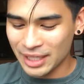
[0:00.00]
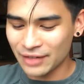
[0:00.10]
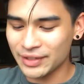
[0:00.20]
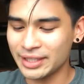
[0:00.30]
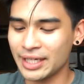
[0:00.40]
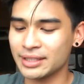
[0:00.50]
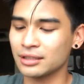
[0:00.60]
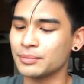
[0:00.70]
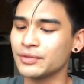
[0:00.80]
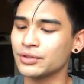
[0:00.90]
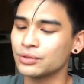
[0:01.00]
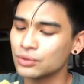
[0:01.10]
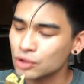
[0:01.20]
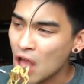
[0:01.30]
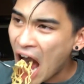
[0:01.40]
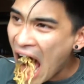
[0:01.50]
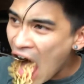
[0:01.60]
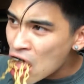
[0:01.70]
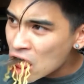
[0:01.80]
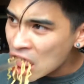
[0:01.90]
Alright, we gotta retaste a little bit of the noodles.